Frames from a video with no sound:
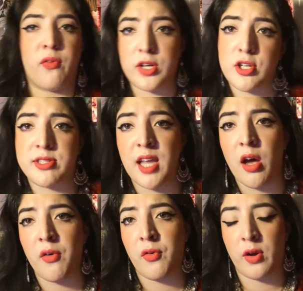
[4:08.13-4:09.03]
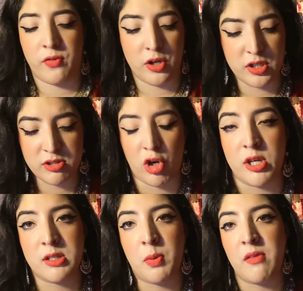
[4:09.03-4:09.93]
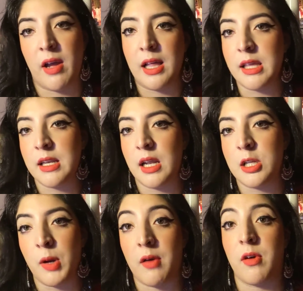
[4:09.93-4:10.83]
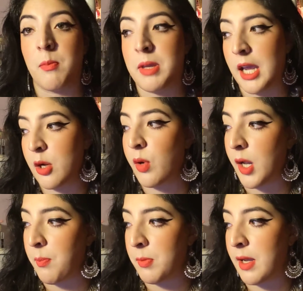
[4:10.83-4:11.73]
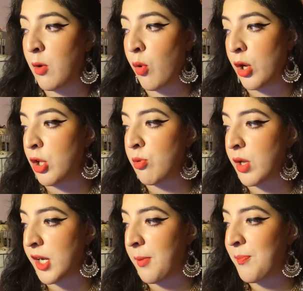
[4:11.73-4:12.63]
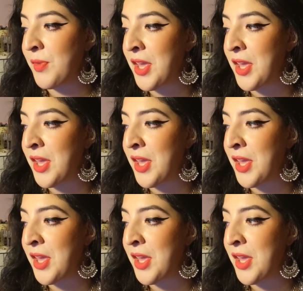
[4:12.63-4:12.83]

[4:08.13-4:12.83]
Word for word: for yourself or if you're just starting to play violin and you have a piano accompaniment or you look up